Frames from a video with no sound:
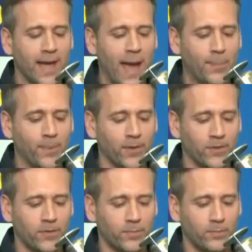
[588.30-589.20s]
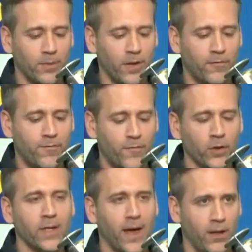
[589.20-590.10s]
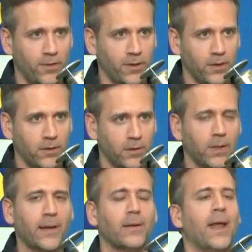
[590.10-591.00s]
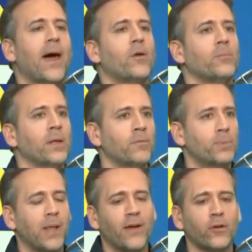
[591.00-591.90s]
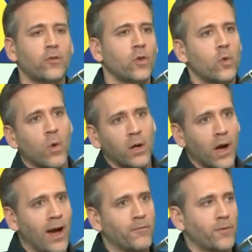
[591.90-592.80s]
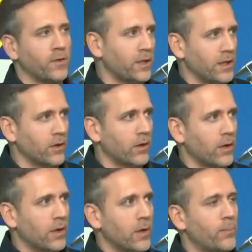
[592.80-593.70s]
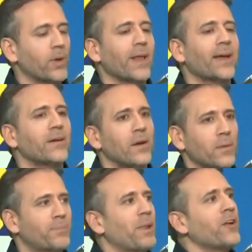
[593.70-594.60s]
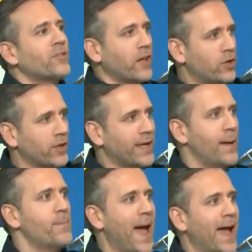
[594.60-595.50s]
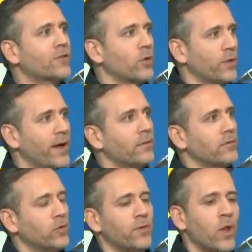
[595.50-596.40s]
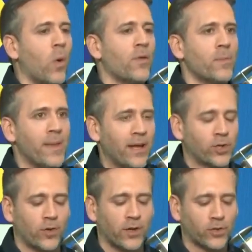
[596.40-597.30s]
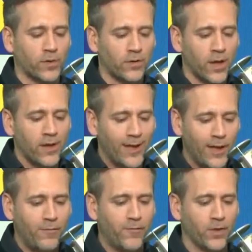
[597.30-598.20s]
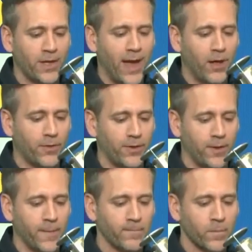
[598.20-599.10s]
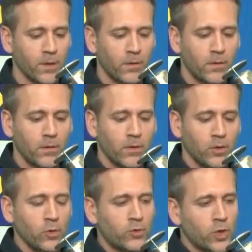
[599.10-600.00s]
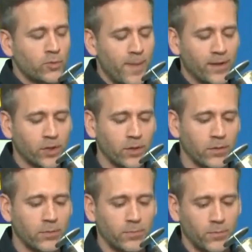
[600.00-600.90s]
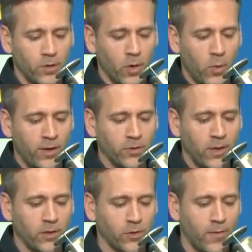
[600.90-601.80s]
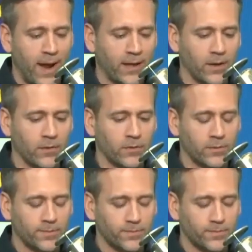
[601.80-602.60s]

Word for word: the gap is if fully healthy? Like, and I don't mean players who are gone for the year. Yes. But like players they could get back so that so no other major injuries if fully healthy. You just mentioned, you know, in, in your rankings,